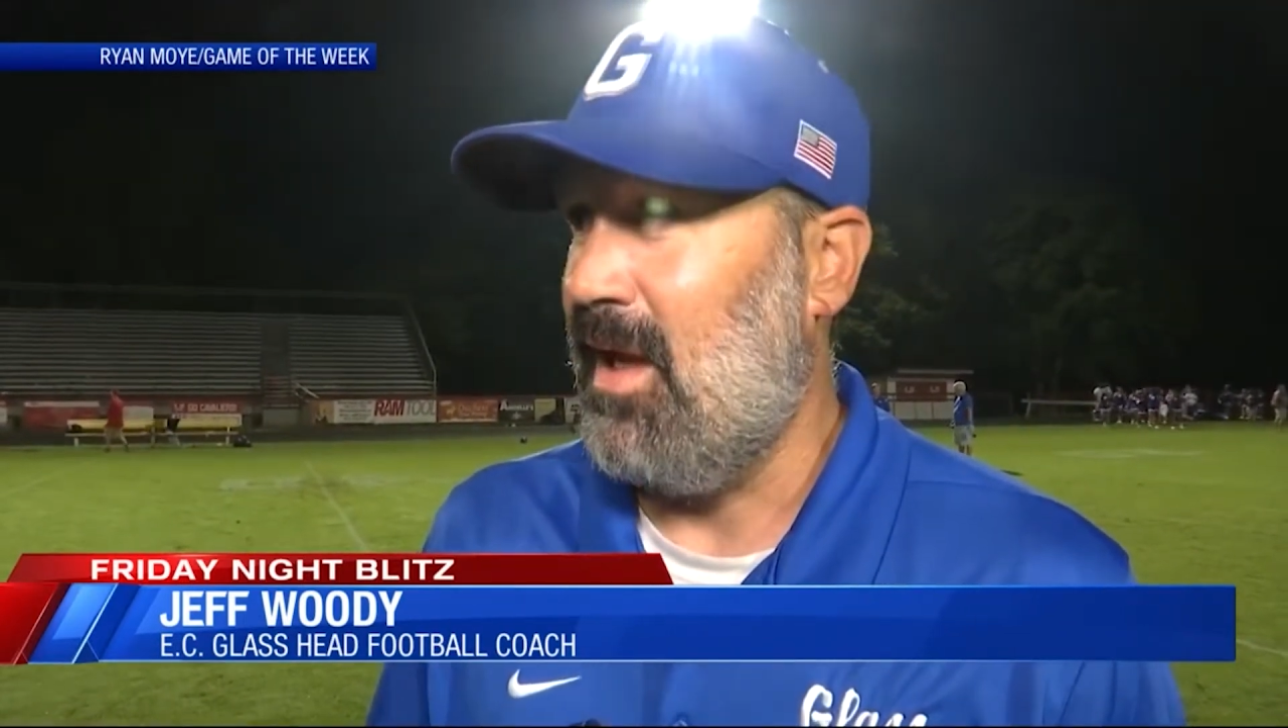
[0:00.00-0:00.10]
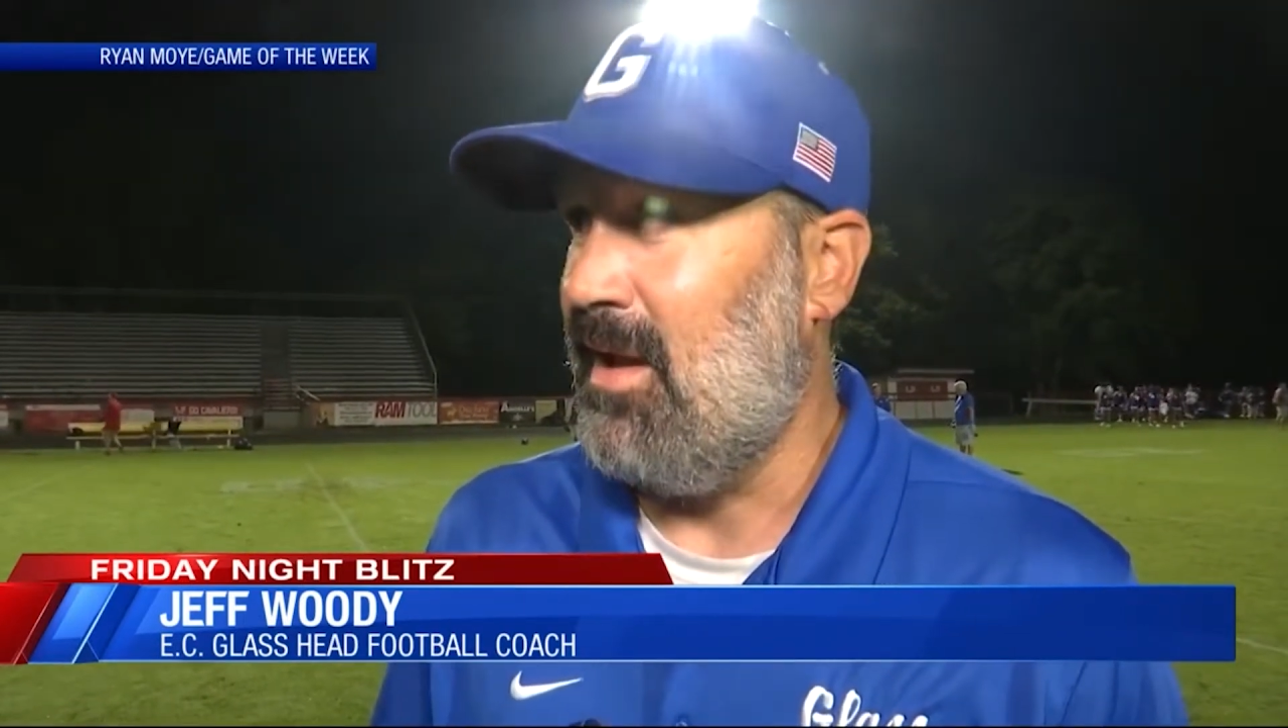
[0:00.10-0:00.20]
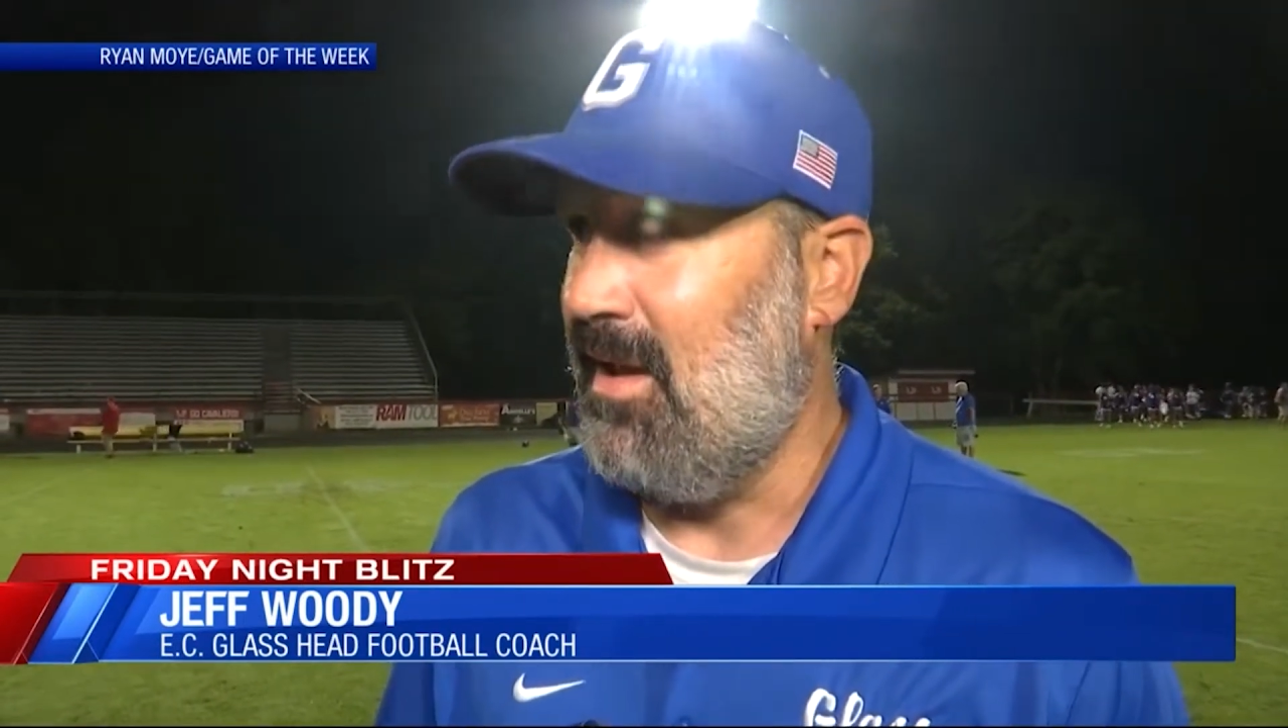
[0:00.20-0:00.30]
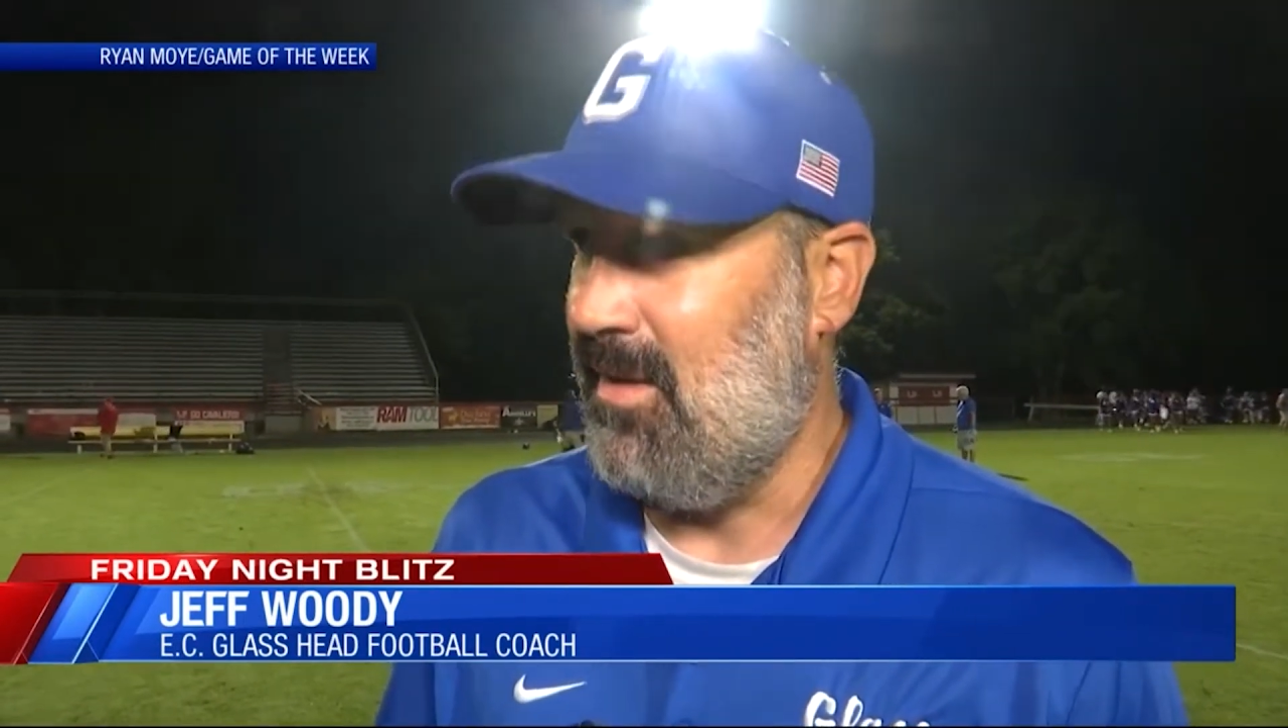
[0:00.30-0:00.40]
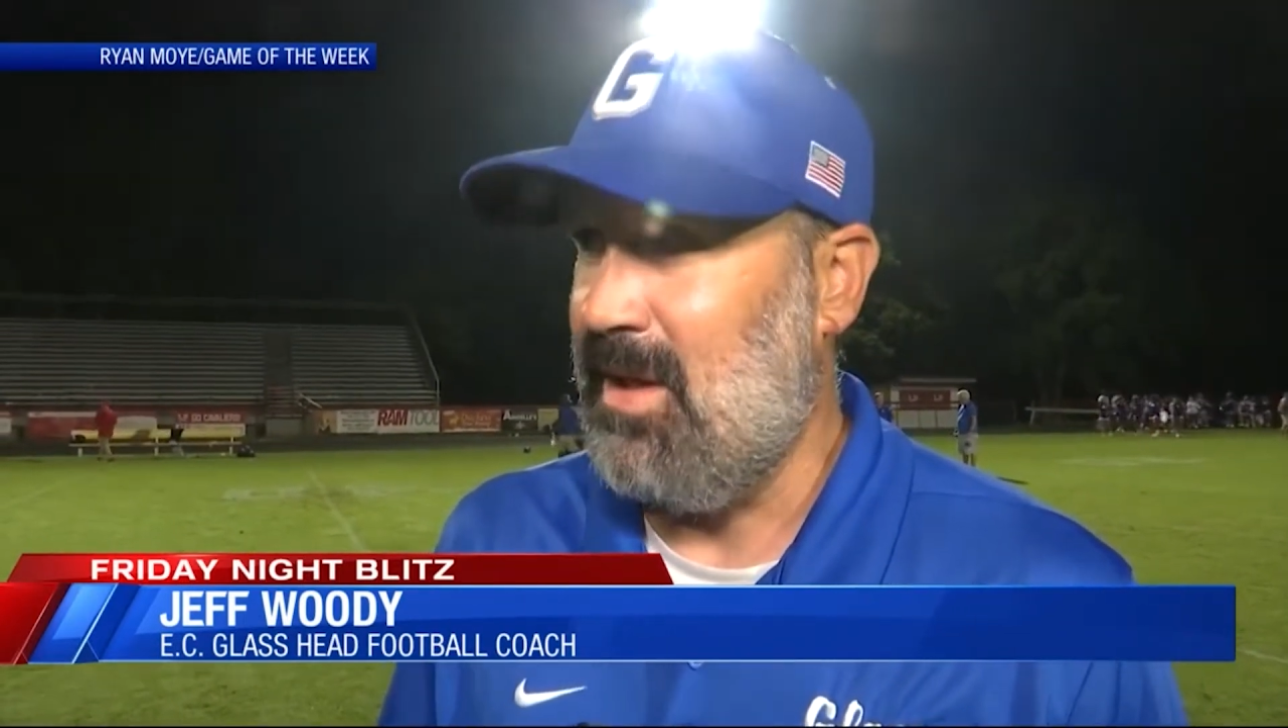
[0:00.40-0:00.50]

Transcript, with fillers: and